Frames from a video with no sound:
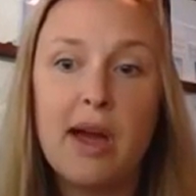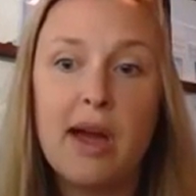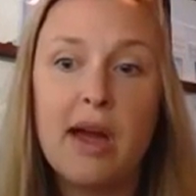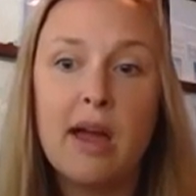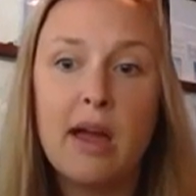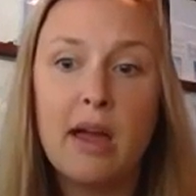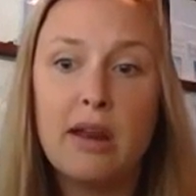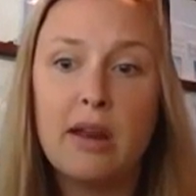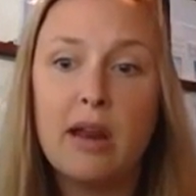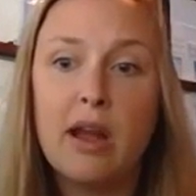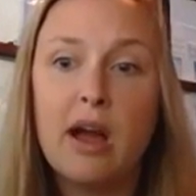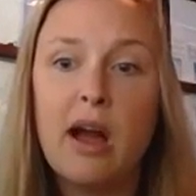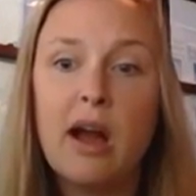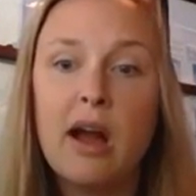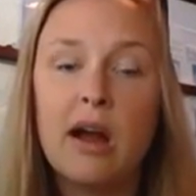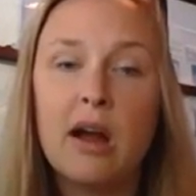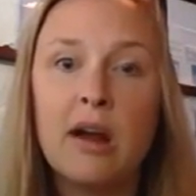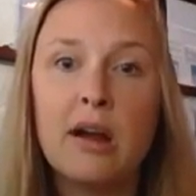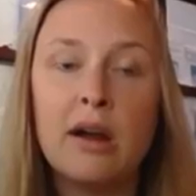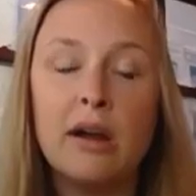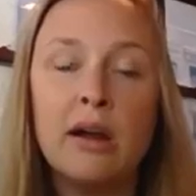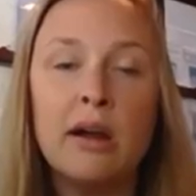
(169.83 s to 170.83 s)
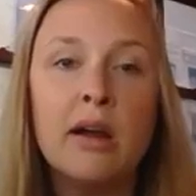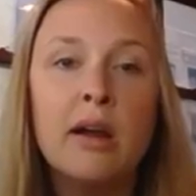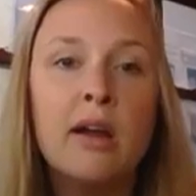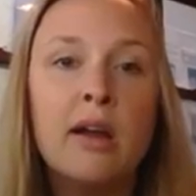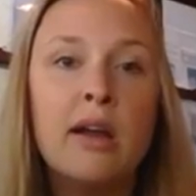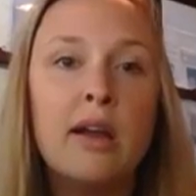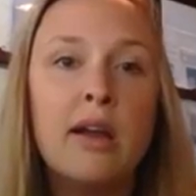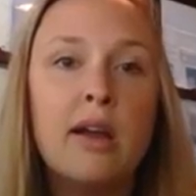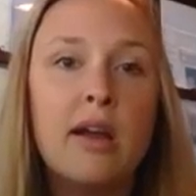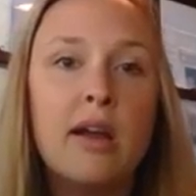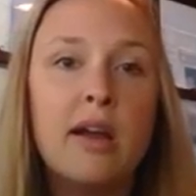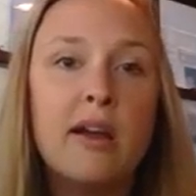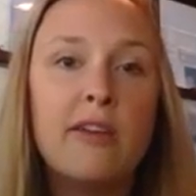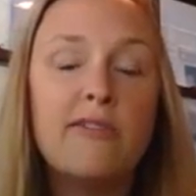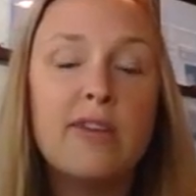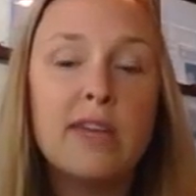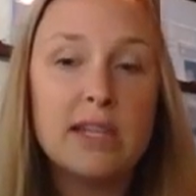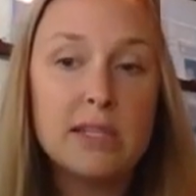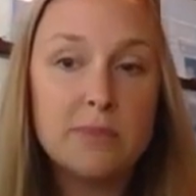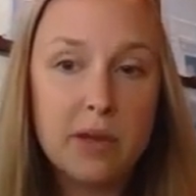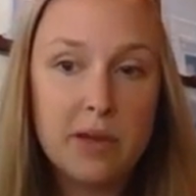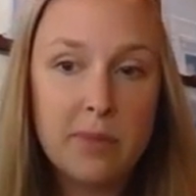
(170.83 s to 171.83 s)
on our
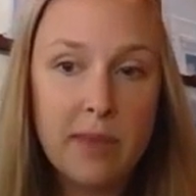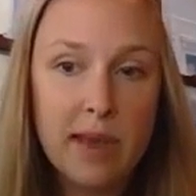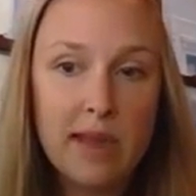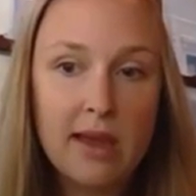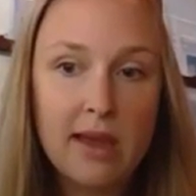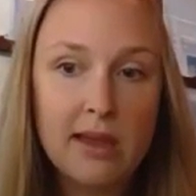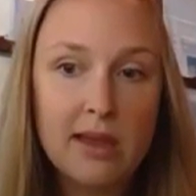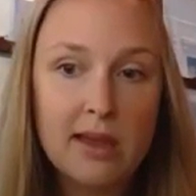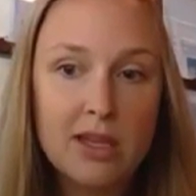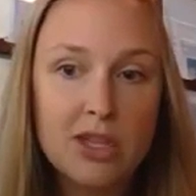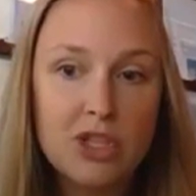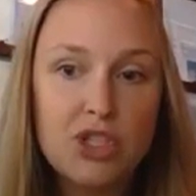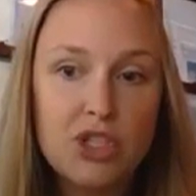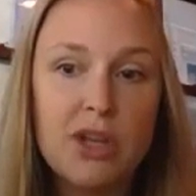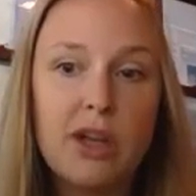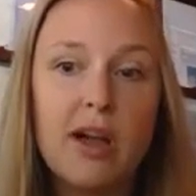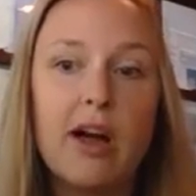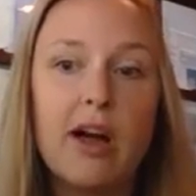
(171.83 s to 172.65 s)
Facebook page,